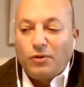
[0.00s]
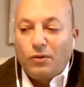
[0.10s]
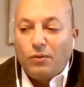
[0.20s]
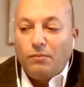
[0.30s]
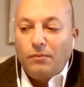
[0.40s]

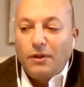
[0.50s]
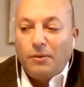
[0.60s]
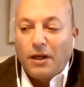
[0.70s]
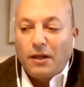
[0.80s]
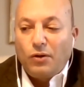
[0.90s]
So
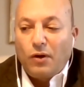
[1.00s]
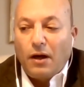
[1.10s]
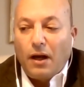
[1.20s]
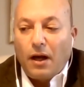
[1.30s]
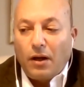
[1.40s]
let me ask you,
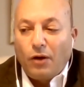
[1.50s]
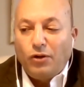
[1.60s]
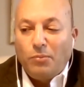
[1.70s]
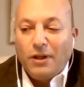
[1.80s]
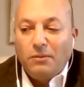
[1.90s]
how
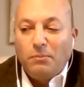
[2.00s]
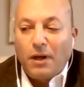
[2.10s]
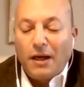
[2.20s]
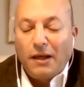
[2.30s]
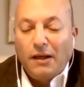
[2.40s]
do you build
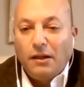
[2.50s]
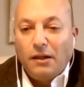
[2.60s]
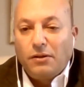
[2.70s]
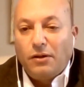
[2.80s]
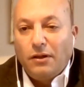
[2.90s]
buy-in
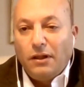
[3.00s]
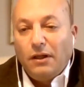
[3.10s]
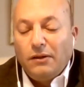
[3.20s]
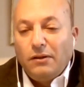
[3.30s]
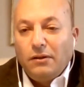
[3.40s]
internally